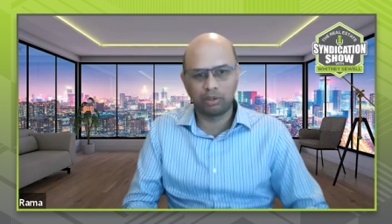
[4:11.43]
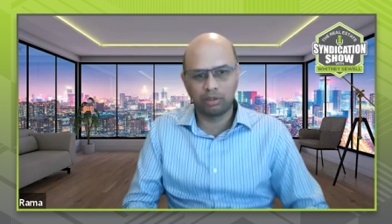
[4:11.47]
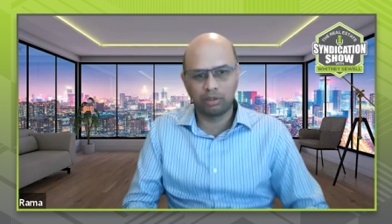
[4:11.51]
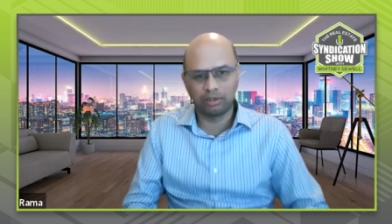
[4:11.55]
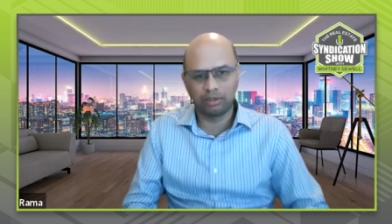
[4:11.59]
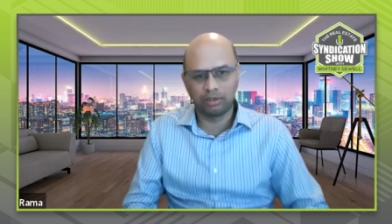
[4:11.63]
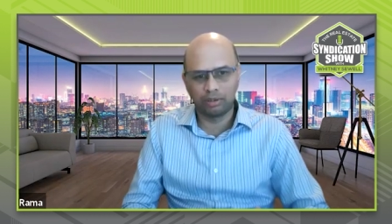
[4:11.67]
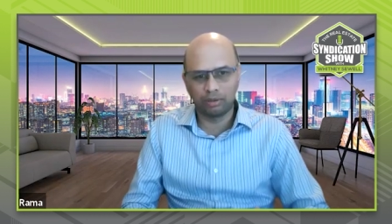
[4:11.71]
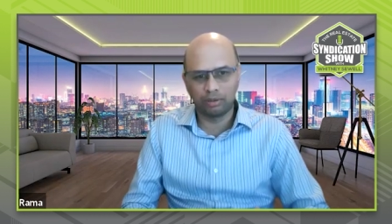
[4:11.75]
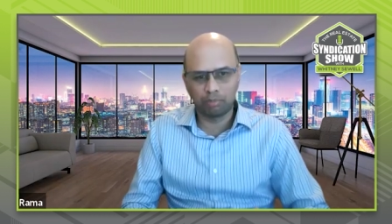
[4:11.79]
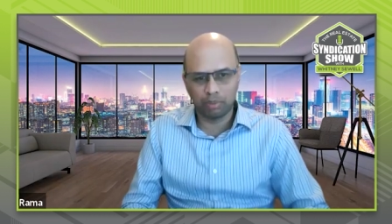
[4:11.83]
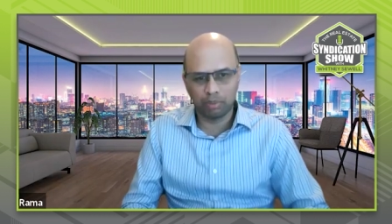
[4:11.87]
you
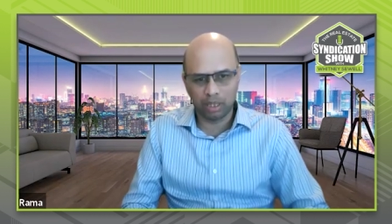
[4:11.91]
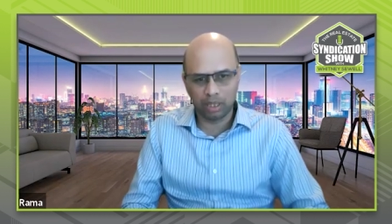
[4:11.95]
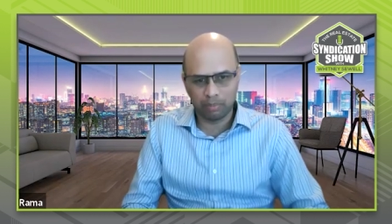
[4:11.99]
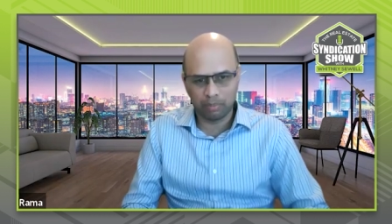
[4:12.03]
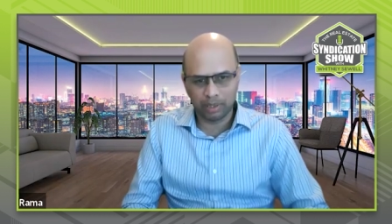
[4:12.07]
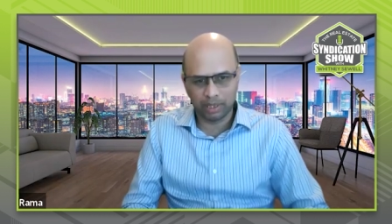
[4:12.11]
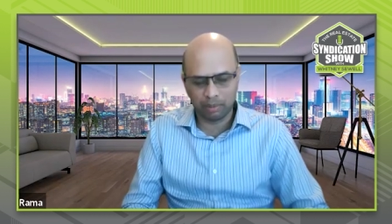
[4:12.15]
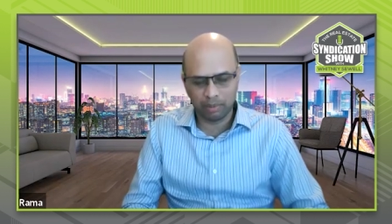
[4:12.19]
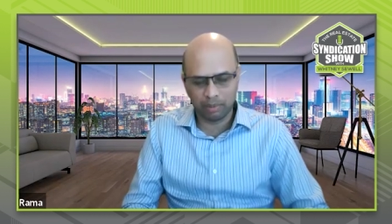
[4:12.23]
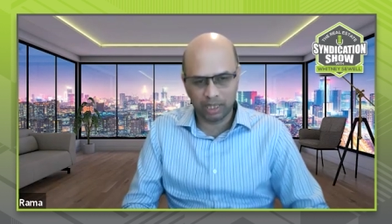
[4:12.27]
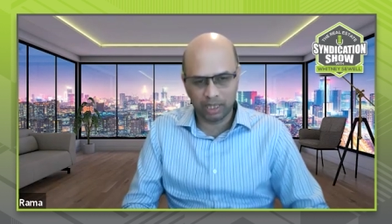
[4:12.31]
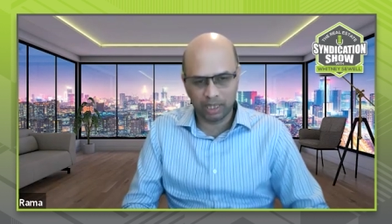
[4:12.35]
know,
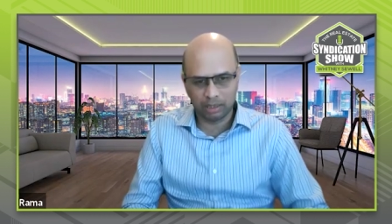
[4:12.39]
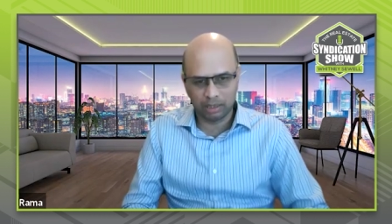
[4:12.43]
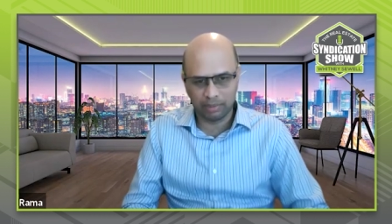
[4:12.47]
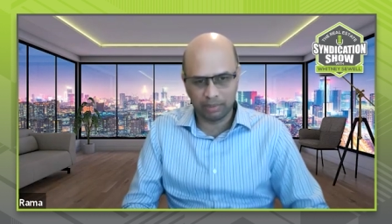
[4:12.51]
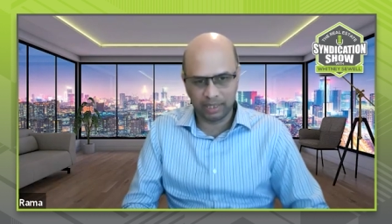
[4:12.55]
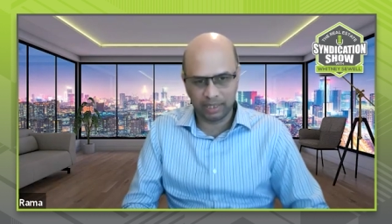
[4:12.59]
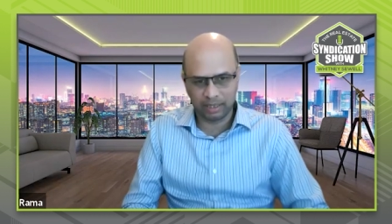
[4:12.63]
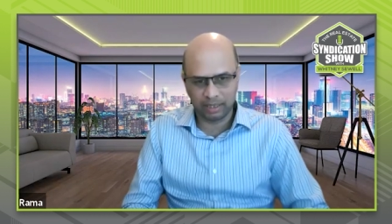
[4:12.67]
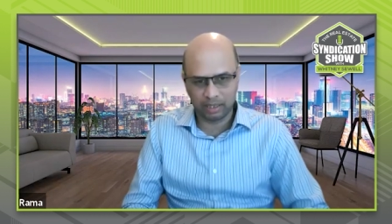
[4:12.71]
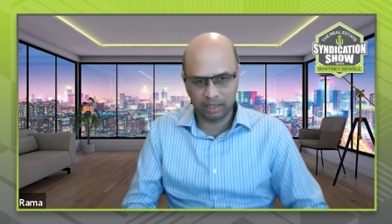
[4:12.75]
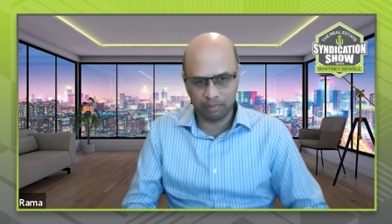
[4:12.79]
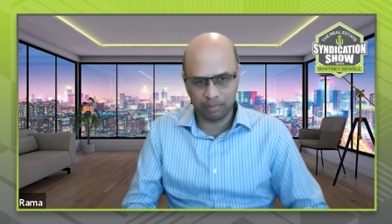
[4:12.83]
property
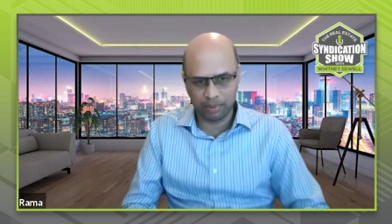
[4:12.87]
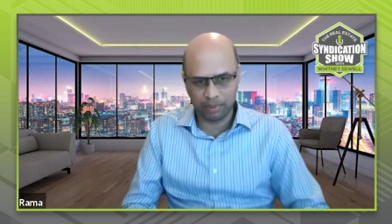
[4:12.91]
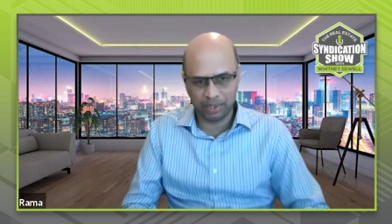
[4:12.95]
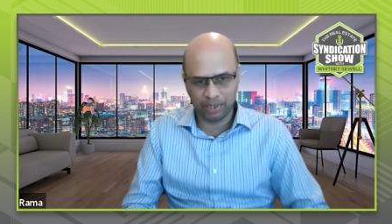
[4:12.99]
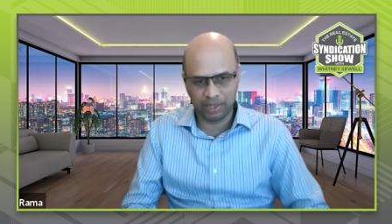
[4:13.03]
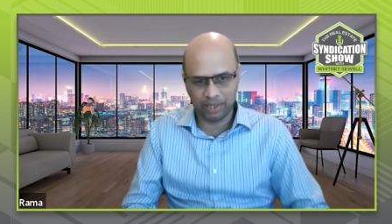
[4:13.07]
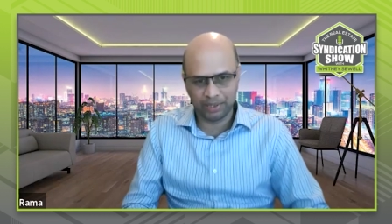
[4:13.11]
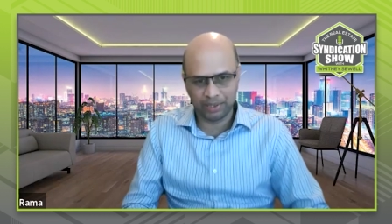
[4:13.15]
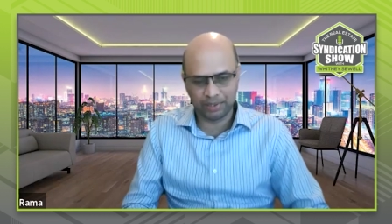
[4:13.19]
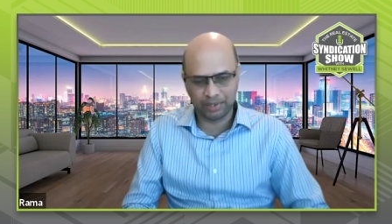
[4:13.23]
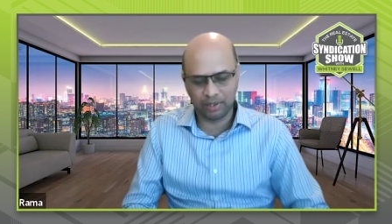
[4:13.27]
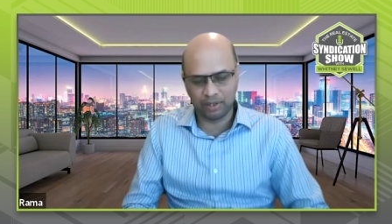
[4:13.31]
management
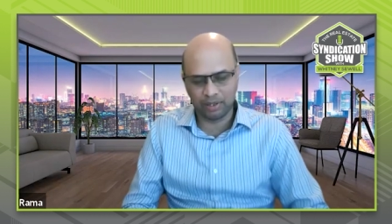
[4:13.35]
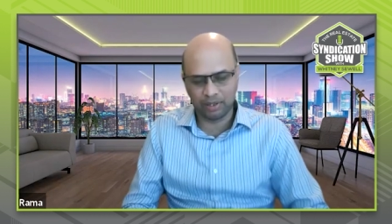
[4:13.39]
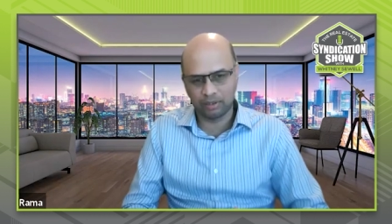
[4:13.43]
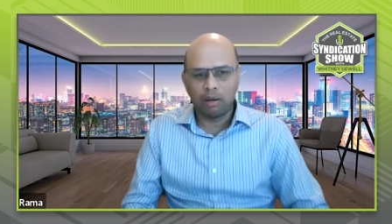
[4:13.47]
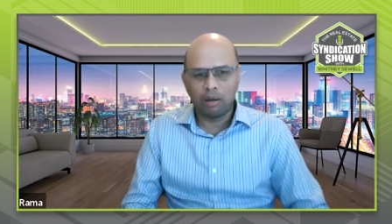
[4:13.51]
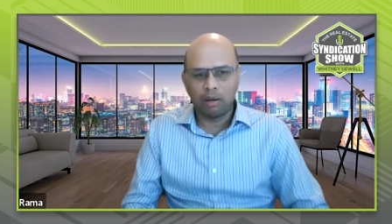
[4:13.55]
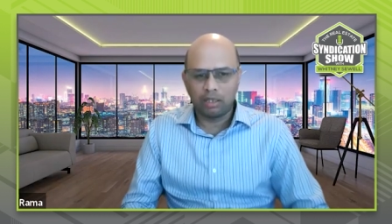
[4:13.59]
companies. Or